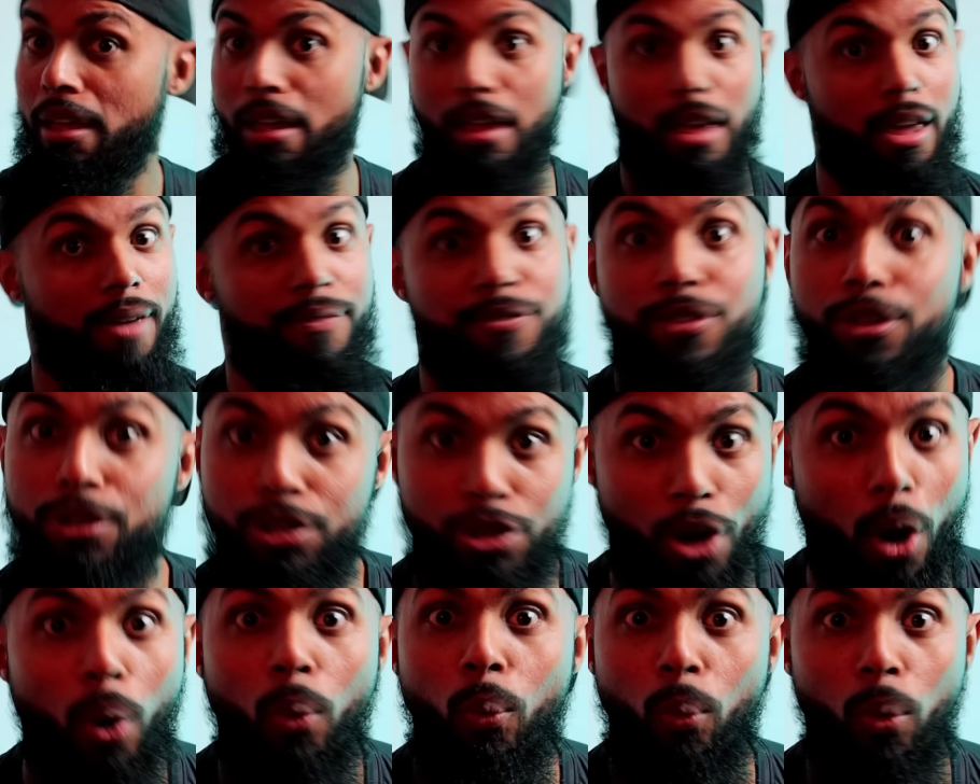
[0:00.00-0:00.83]
If you
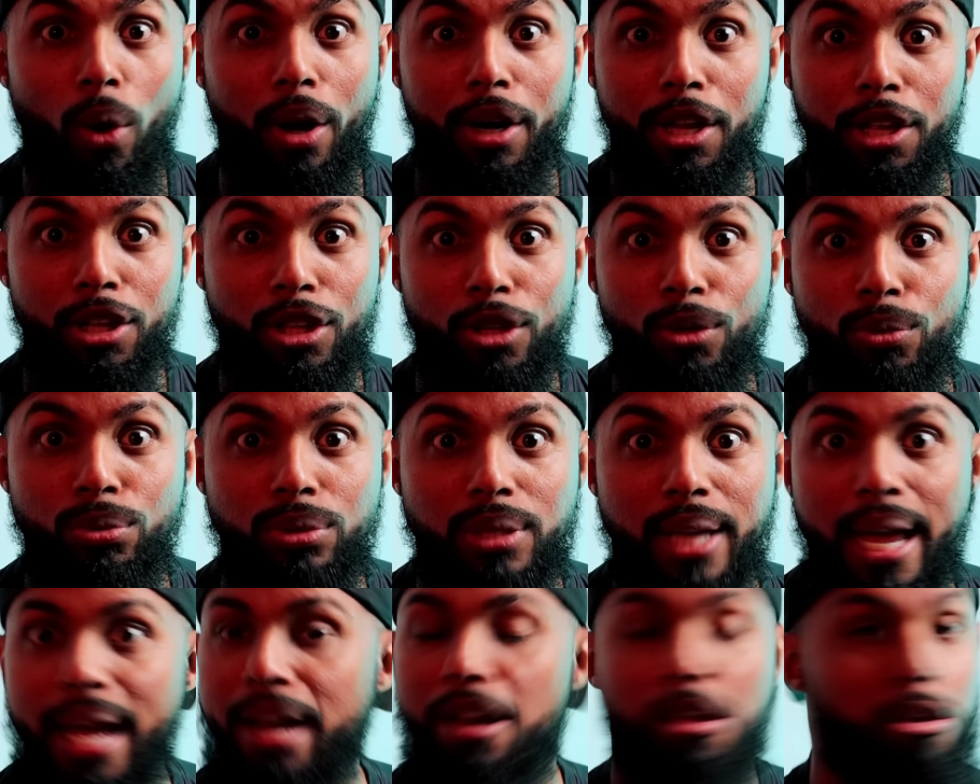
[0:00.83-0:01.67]
don't want to use
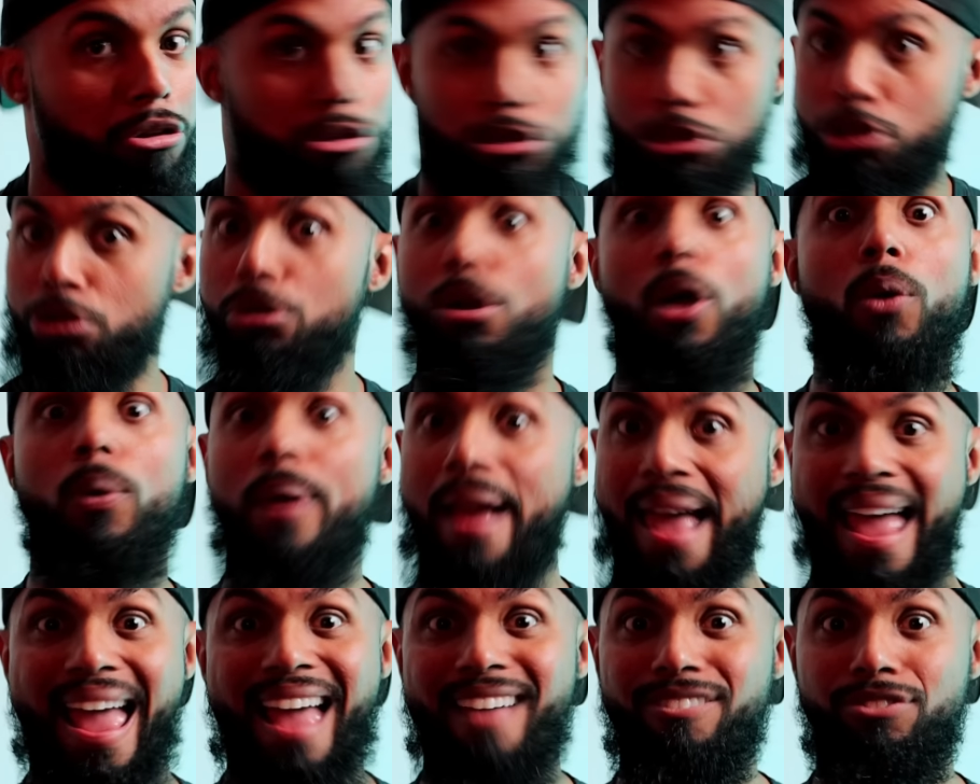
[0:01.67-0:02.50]
that, you don't
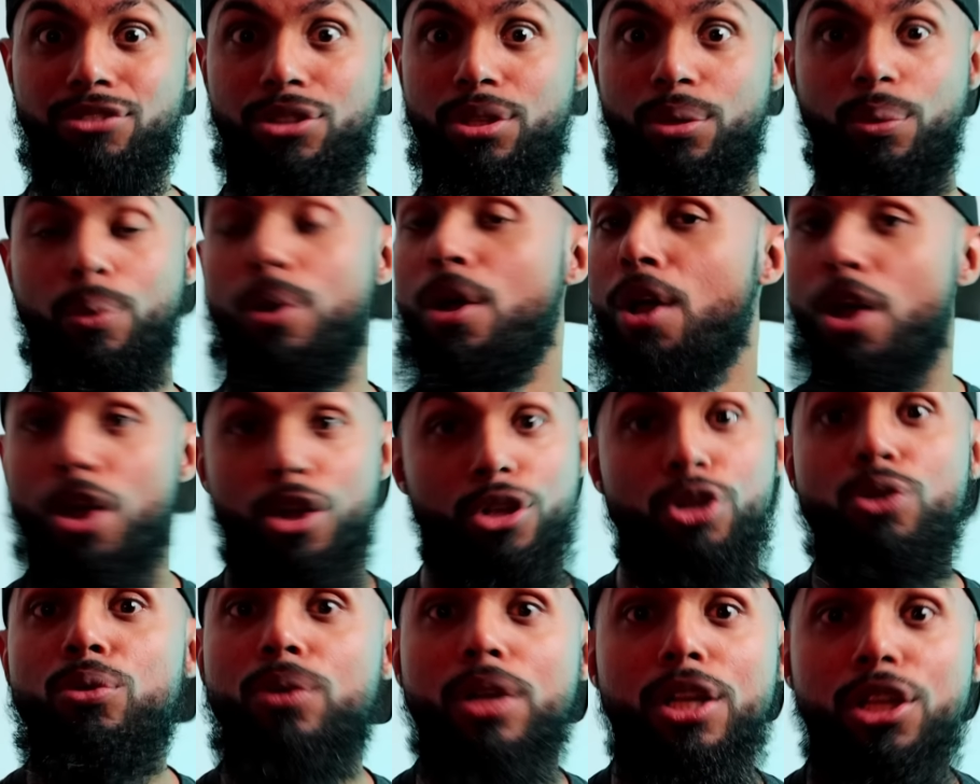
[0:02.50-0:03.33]
have to.
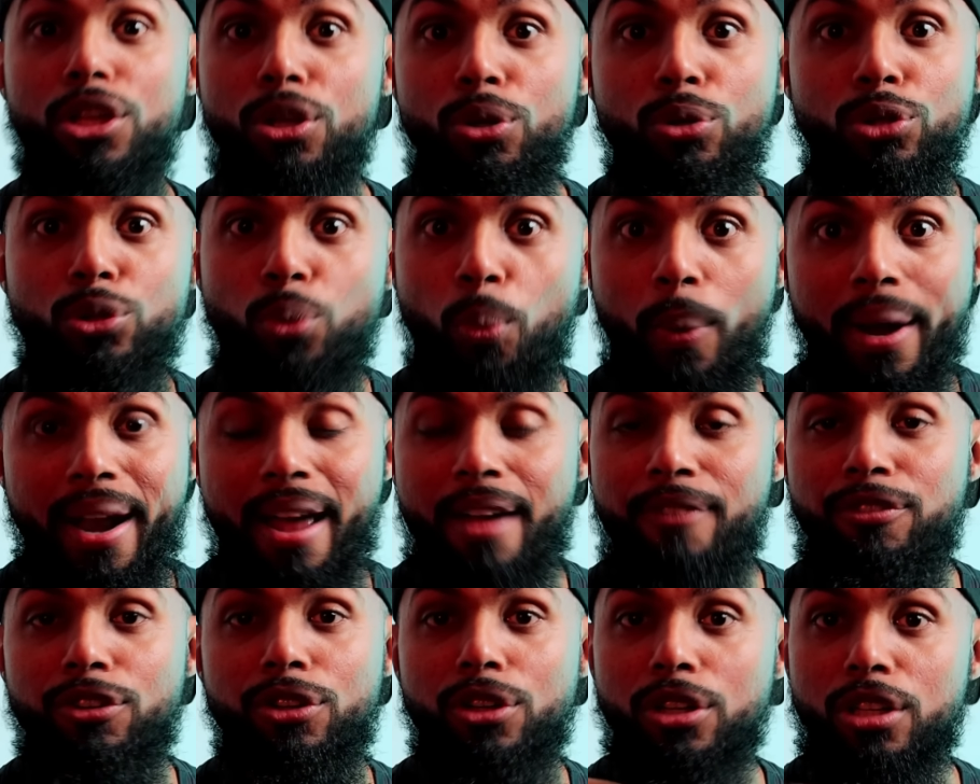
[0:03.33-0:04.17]
You can use
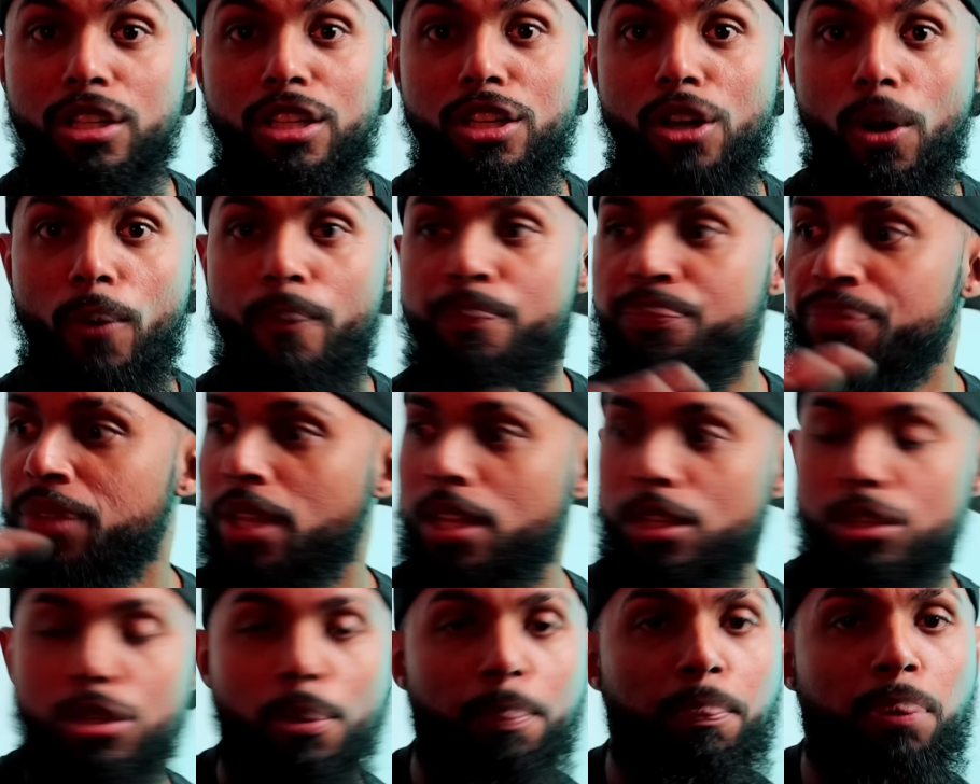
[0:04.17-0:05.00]
whatever,
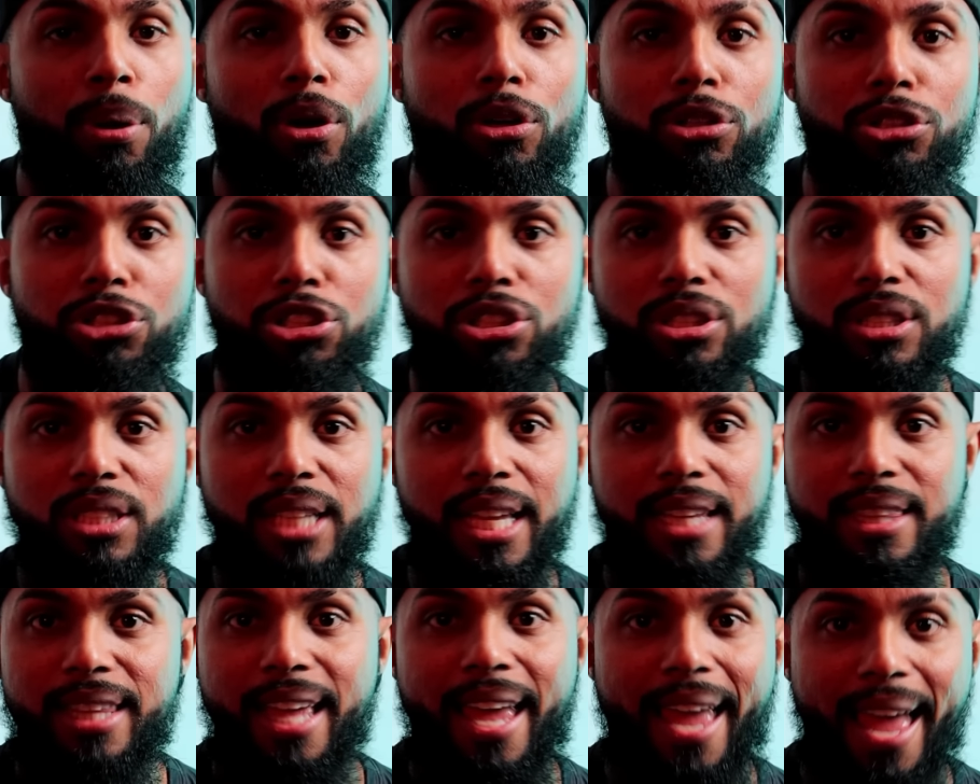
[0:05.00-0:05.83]
the perches
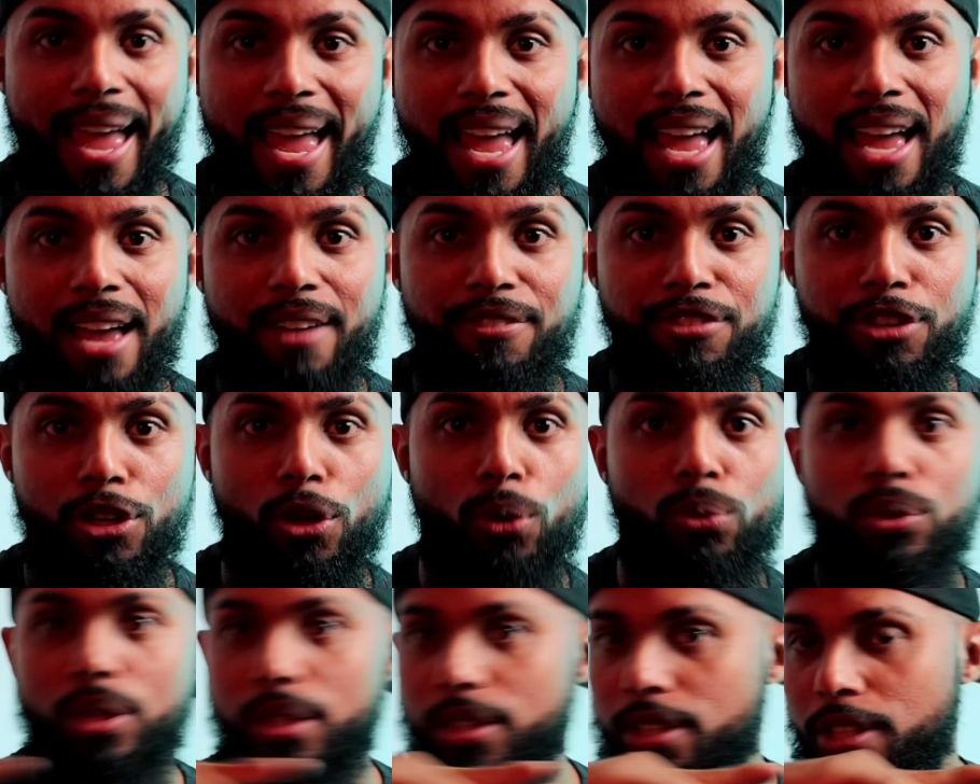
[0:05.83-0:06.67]
that they have,
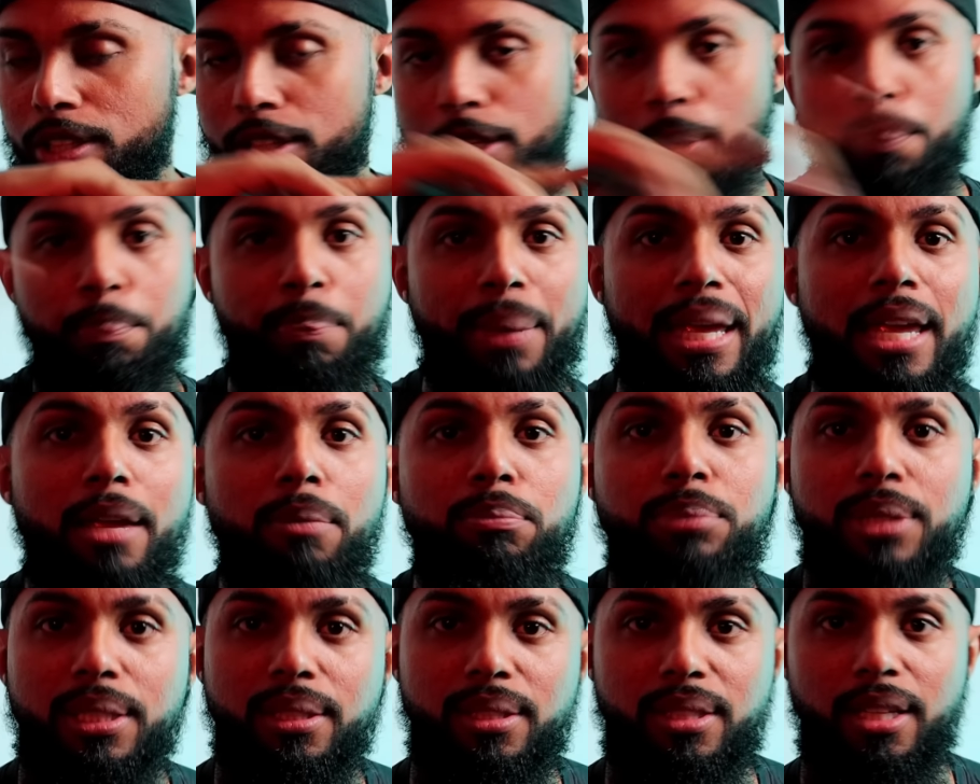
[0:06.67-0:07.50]
the
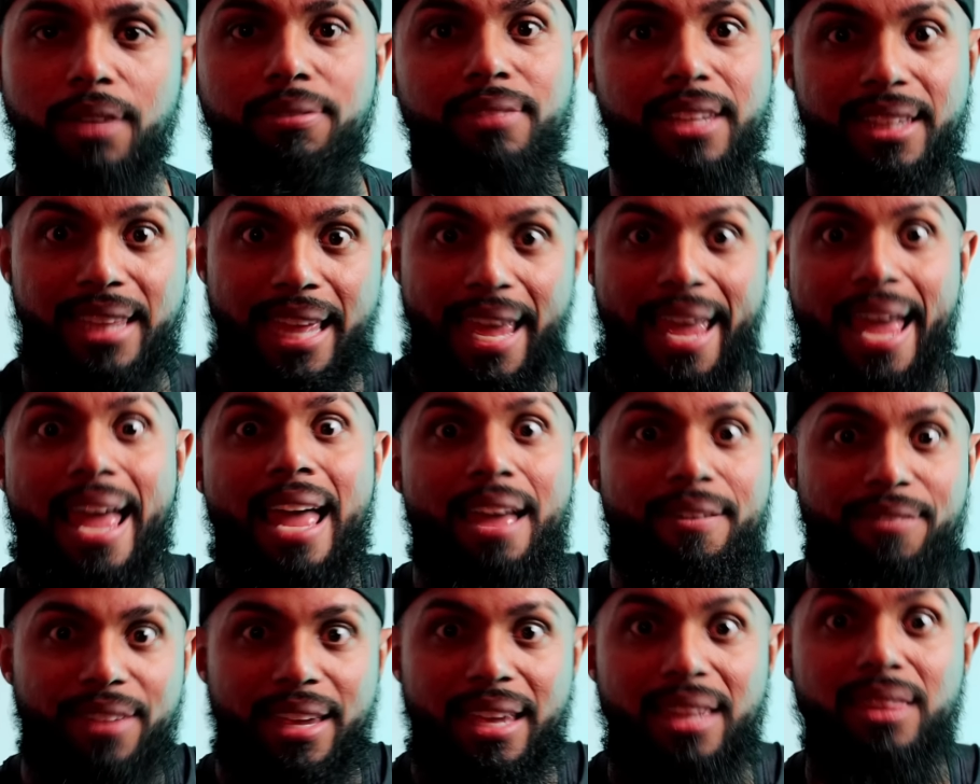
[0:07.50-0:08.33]
beams and stuff that they
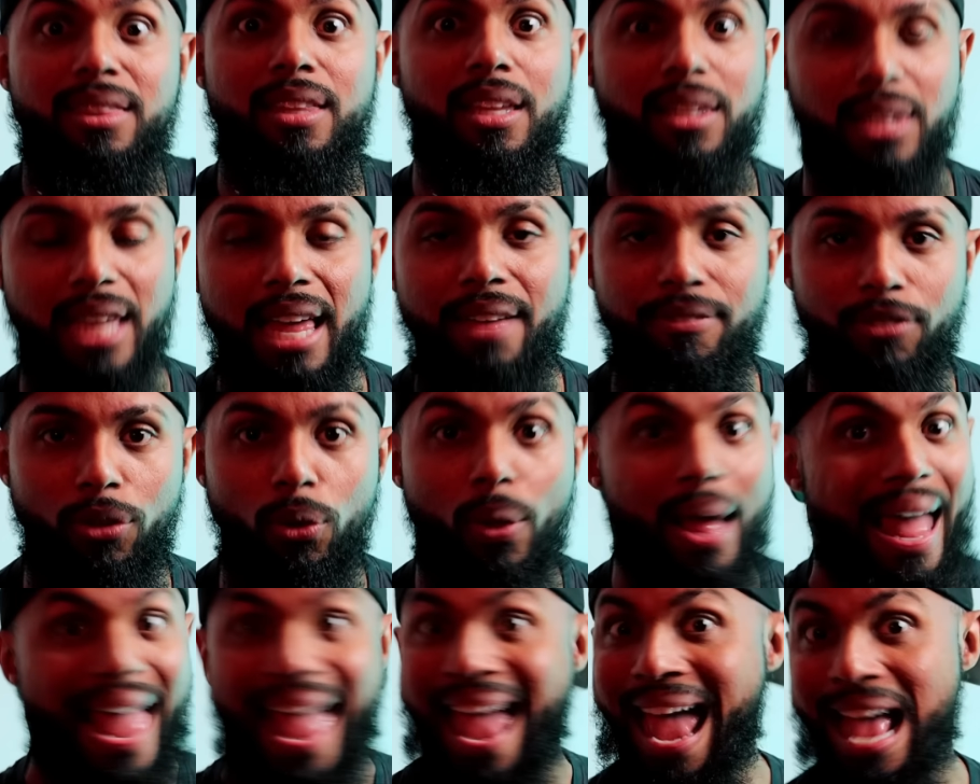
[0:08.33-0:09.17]
have in the
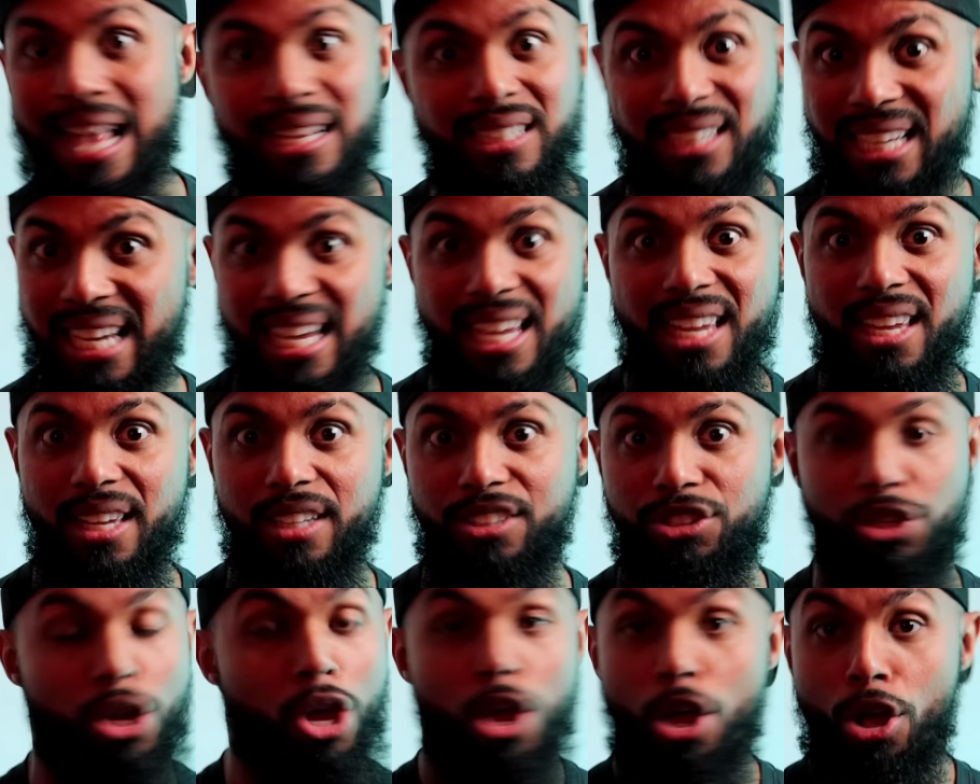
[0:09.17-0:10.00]
level as
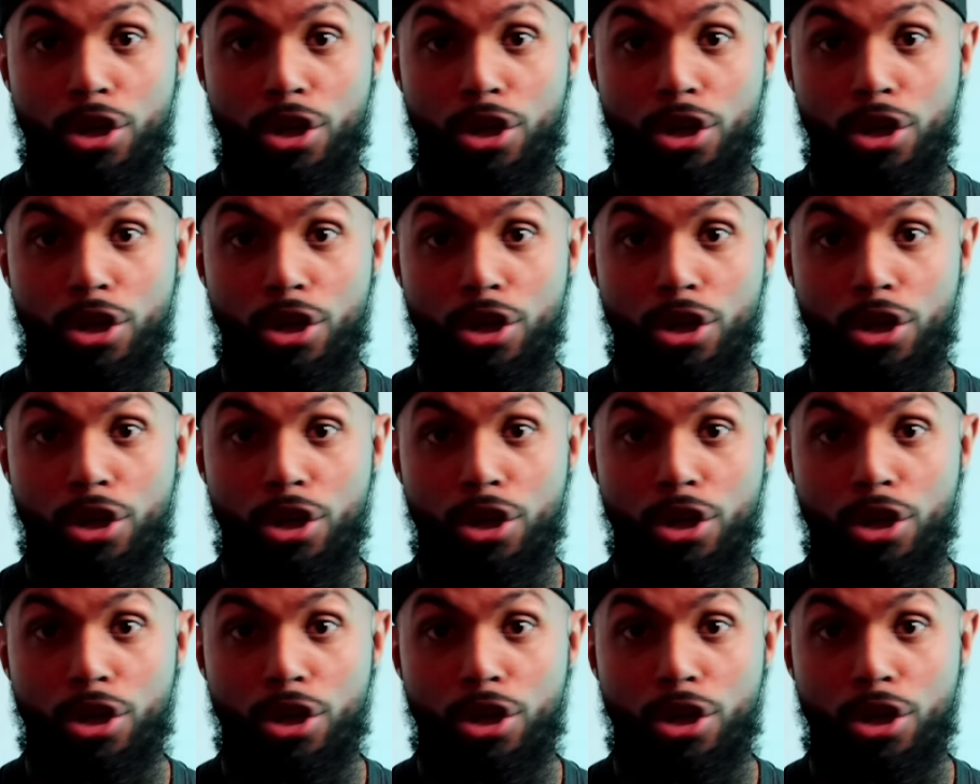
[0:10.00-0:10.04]
is.